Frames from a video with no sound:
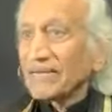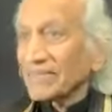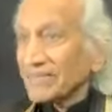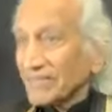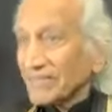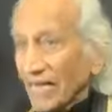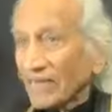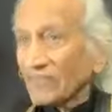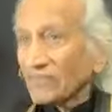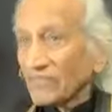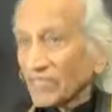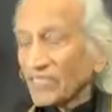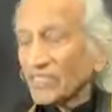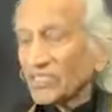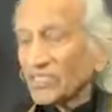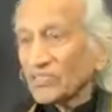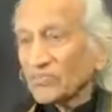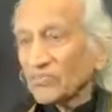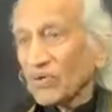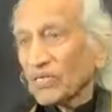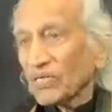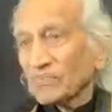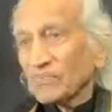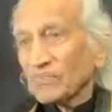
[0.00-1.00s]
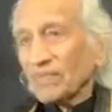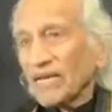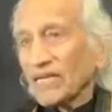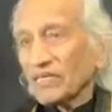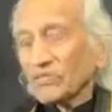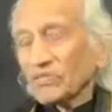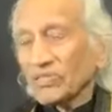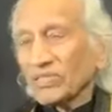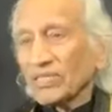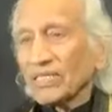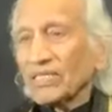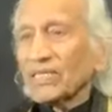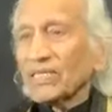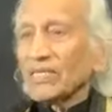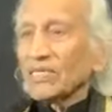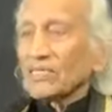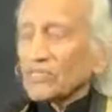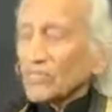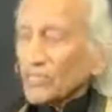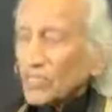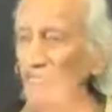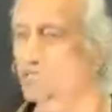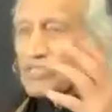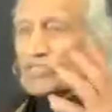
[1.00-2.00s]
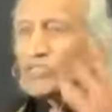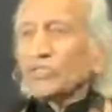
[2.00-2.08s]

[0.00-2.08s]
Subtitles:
That is what makes this